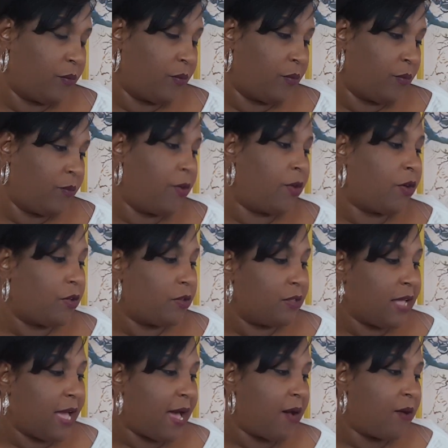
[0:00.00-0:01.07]
Because
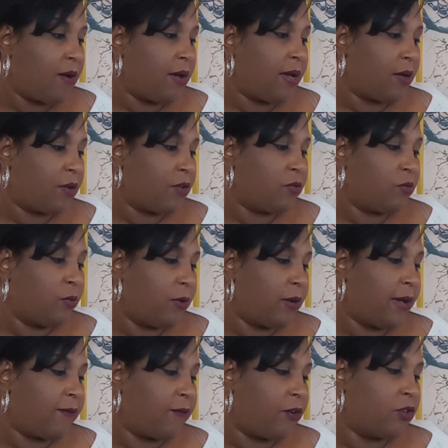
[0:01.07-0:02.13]
now, because
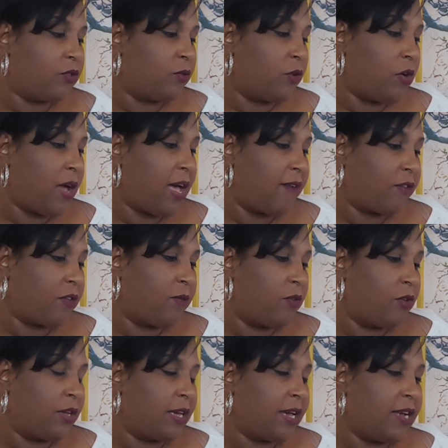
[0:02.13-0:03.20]
at first we don't have
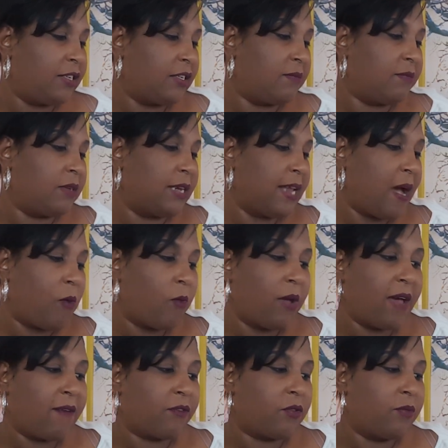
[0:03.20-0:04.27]
communication, but now we
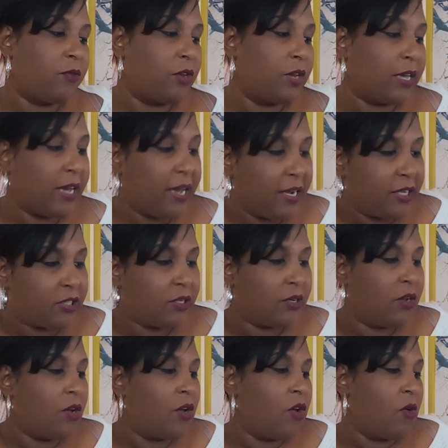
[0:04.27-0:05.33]
have communication
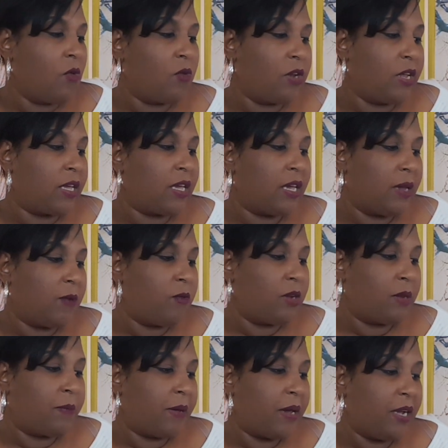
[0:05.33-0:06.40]
with a king, with
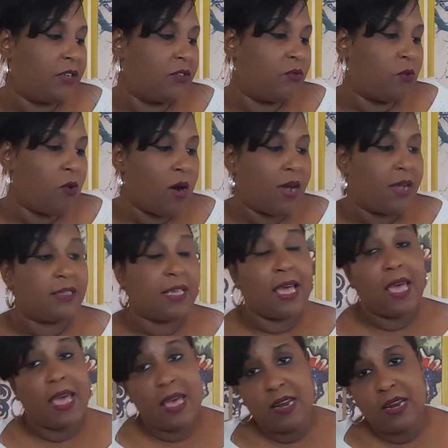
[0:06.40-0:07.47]
a page of wands
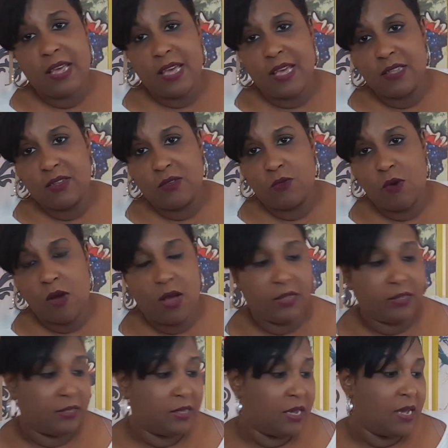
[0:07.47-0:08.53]
and an ace of
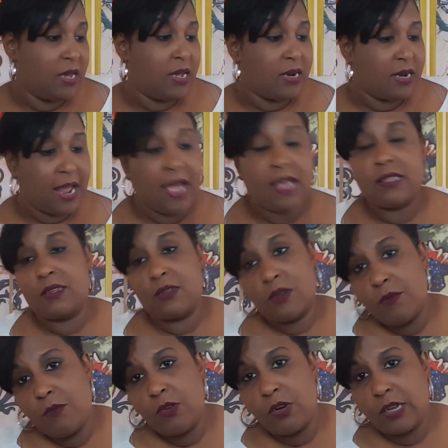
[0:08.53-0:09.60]
wands. That's
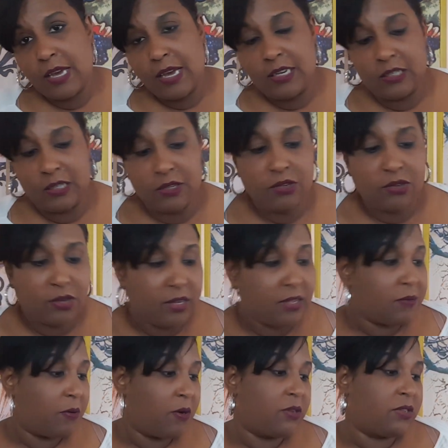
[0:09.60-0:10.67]
communication. So this
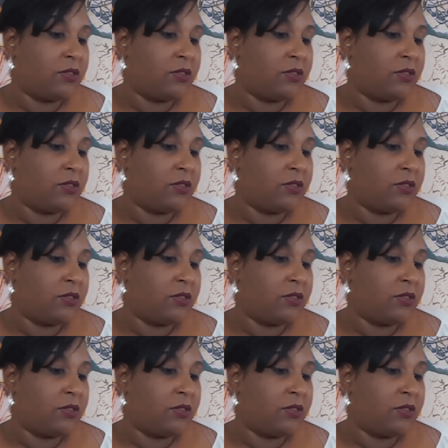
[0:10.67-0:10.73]
person is